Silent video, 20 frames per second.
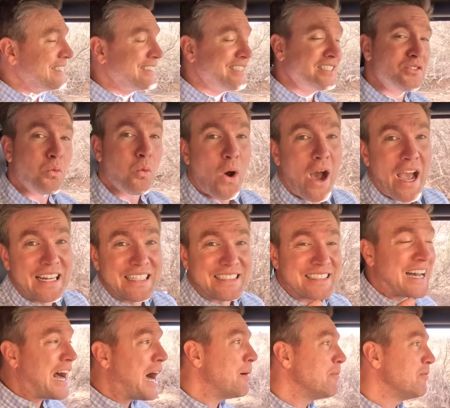It's as wide as a
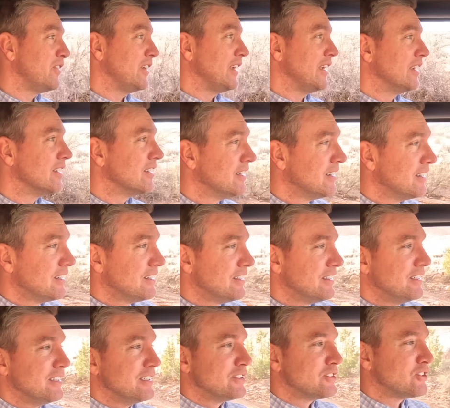Humvee.
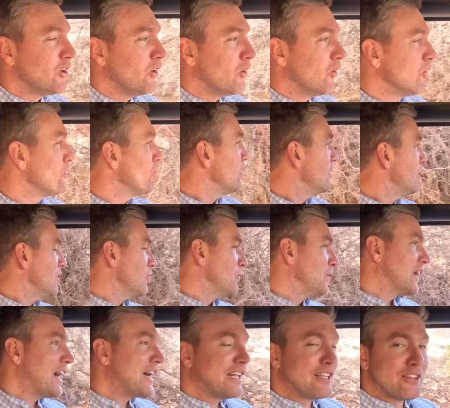So we
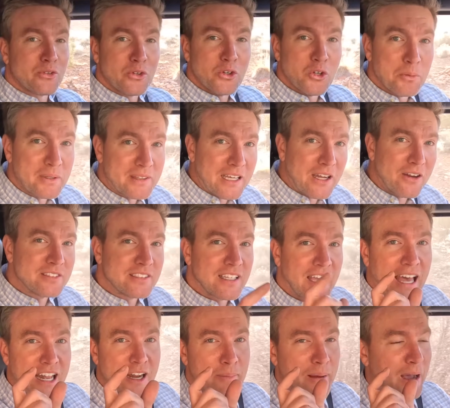got it through, but there was, it
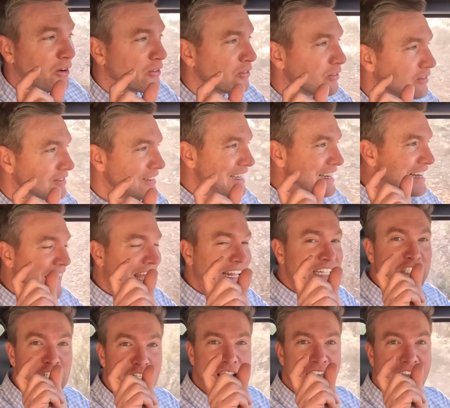had about an
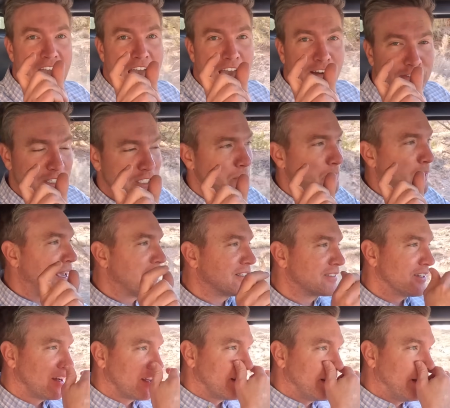inch and a half of space
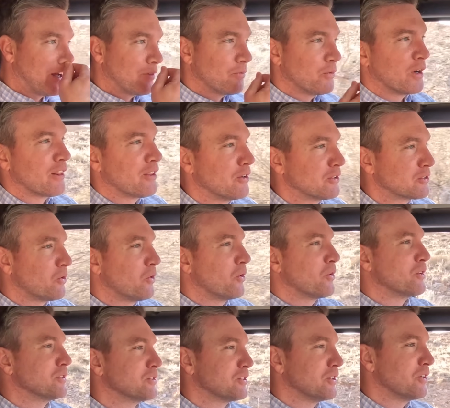on, on one of those
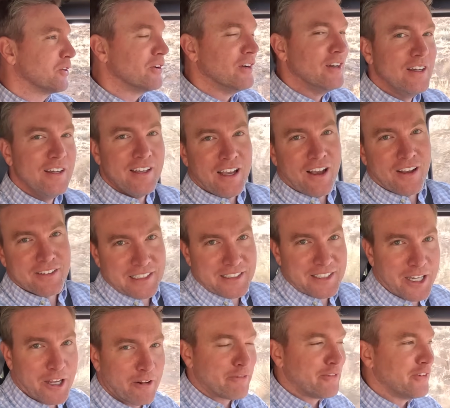corners, so that was a
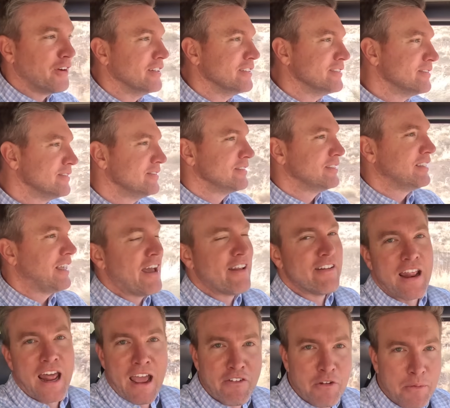ton of fun.
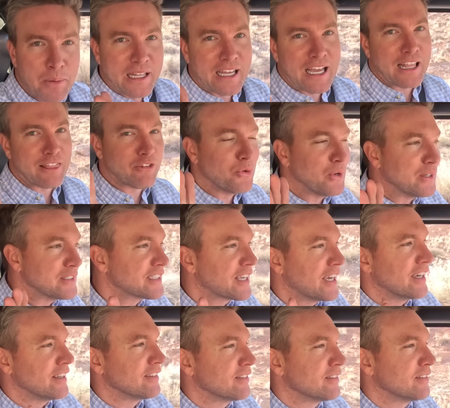And everybody got through
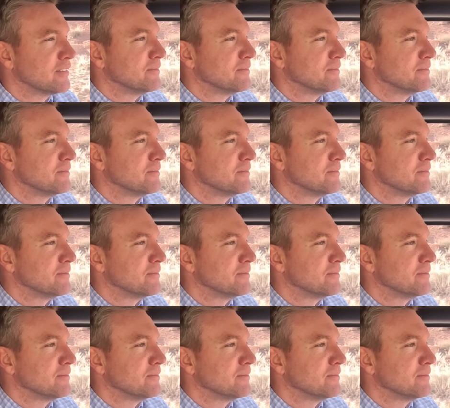unscathed.